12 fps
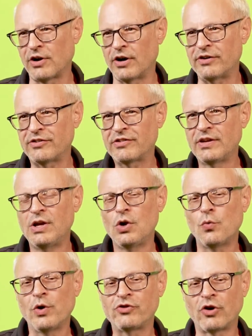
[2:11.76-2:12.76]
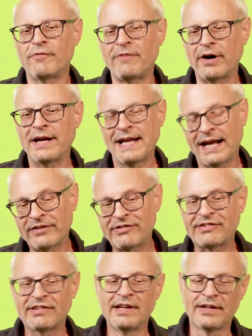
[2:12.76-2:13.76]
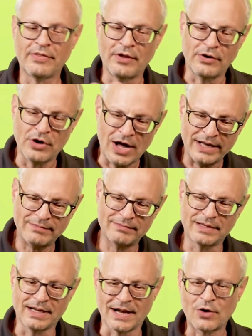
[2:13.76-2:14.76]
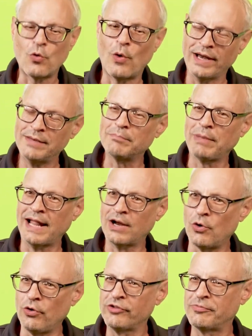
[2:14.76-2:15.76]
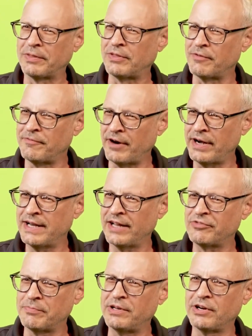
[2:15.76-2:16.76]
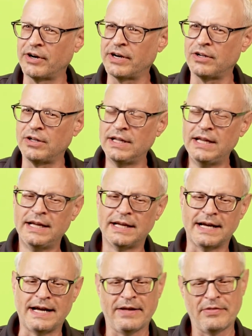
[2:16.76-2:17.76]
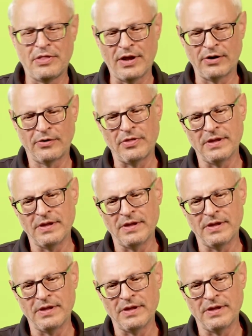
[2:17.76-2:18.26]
stars, which are very dense they're not uh, quite black holes, but they're very dense material. Uh, they're